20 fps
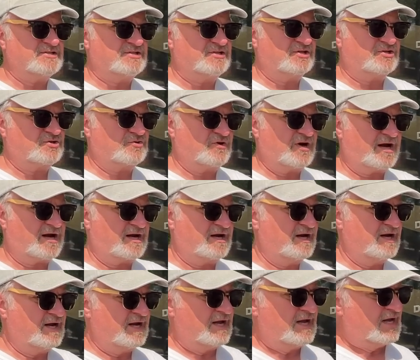the trick.
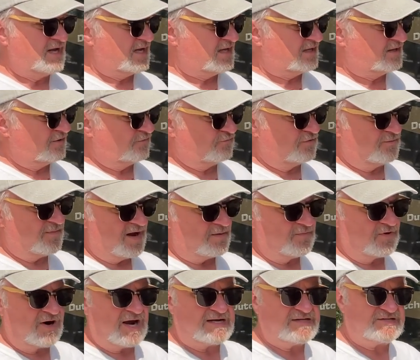
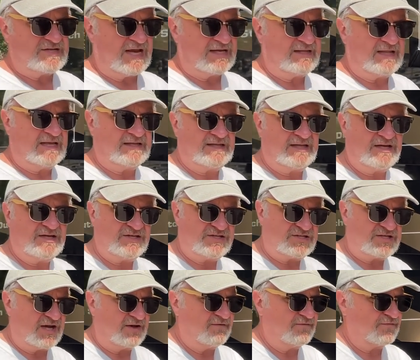Remember I said that these
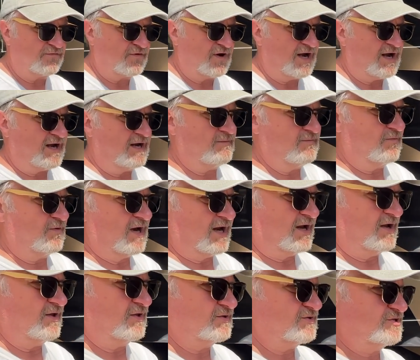frame
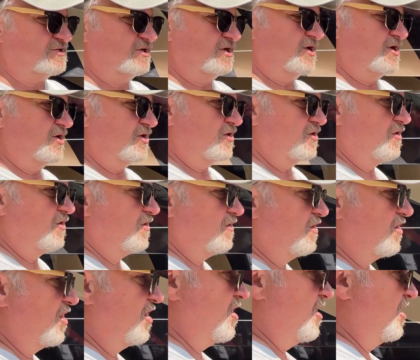rails go
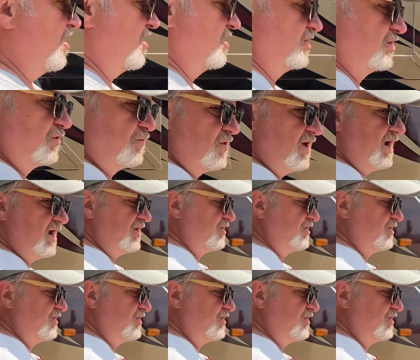all the way